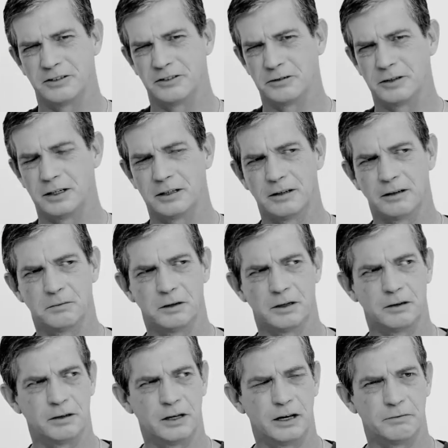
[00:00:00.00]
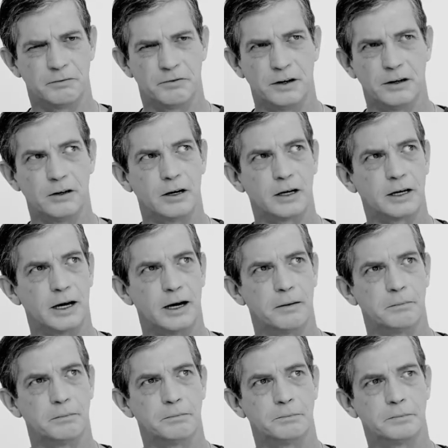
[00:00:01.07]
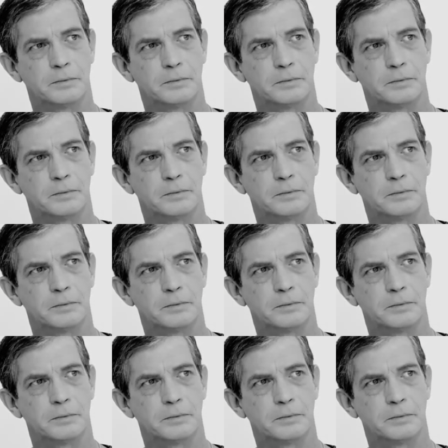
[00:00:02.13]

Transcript: this or anything, but it felt like I